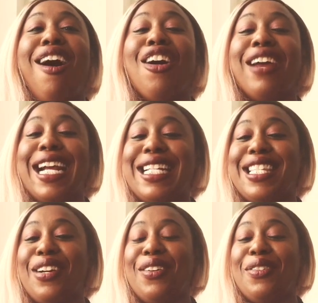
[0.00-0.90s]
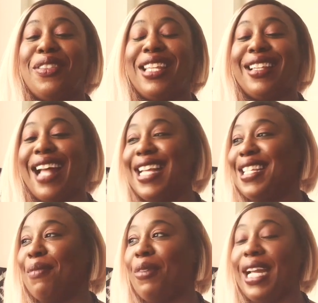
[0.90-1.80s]
All right. So the last
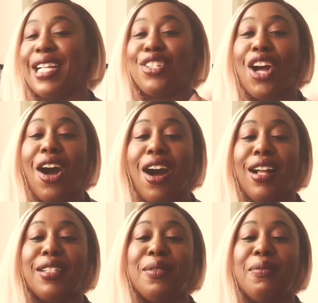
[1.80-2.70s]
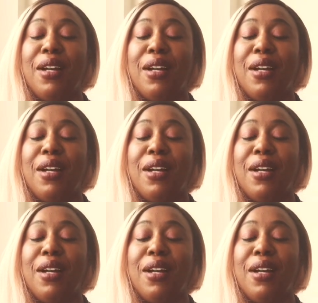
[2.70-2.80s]
time we had talked,